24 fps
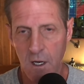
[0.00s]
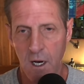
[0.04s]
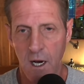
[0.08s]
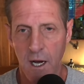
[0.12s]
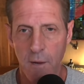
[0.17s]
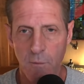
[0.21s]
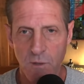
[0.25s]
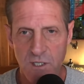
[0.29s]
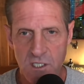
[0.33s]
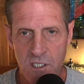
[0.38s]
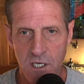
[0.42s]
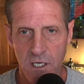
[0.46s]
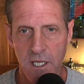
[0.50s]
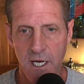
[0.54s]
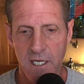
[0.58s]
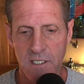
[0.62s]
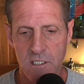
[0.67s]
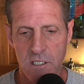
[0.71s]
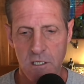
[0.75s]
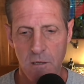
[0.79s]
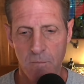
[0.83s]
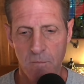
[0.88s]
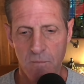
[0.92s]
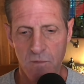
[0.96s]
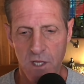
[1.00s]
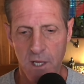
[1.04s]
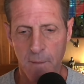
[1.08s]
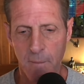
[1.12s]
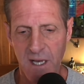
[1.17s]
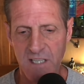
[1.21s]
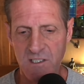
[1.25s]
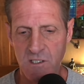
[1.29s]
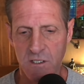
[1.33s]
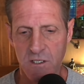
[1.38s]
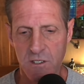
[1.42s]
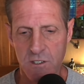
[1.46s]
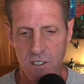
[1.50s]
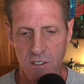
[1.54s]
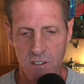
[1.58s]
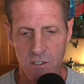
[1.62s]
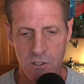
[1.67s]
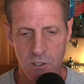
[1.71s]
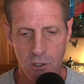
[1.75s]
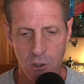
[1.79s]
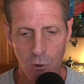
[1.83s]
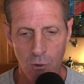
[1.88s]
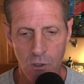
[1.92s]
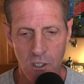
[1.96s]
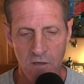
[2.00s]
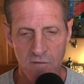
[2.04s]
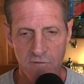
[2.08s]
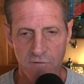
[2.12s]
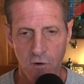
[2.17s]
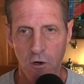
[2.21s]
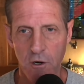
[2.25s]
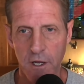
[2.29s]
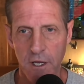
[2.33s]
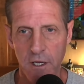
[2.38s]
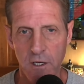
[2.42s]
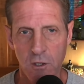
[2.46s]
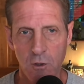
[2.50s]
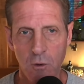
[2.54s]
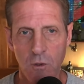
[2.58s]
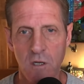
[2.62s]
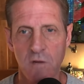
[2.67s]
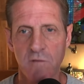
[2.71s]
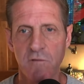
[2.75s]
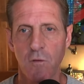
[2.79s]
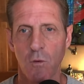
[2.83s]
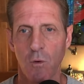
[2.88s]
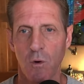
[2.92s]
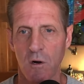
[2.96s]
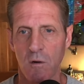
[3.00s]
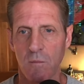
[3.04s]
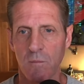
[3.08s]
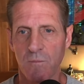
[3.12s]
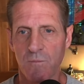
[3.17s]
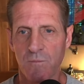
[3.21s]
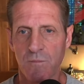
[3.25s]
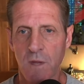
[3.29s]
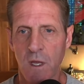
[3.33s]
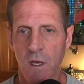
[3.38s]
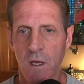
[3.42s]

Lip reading: I would say that's the message is you convert and you conform.